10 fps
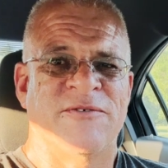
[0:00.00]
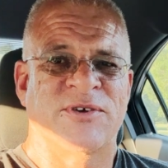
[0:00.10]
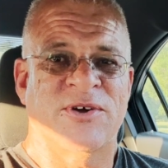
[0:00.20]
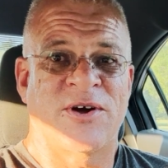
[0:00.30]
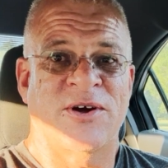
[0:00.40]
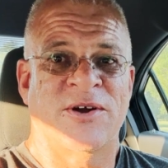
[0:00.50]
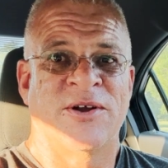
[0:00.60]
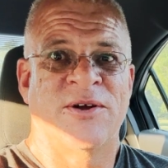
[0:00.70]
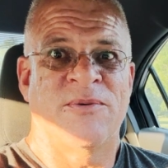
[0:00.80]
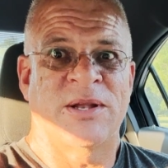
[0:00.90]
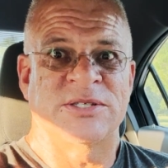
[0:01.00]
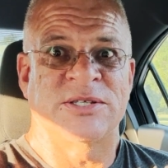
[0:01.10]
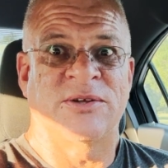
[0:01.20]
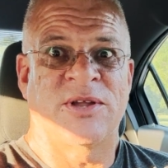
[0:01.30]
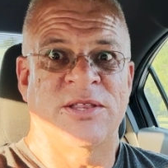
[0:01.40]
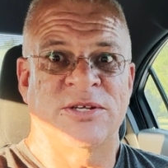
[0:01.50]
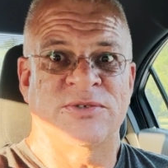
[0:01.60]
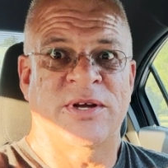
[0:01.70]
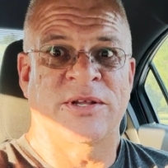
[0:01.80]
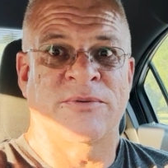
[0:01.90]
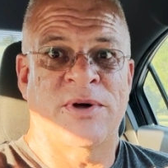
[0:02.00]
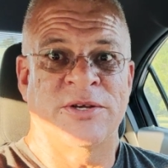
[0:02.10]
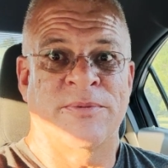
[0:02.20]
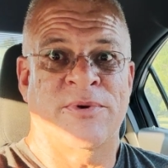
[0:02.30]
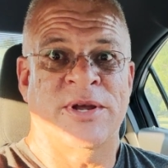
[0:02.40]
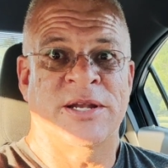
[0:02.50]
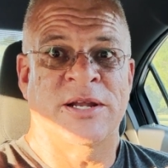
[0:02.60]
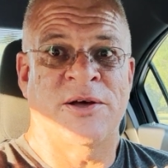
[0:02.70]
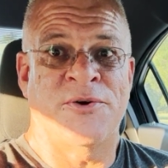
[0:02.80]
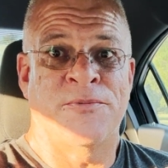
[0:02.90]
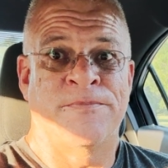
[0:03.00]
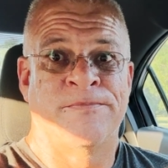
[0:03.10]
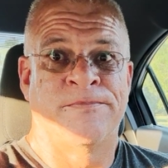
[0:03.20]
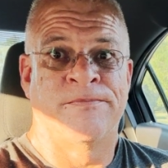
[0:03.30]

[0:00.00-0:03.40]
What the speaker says: of your car while it's still on the trailer while you're bringing it home.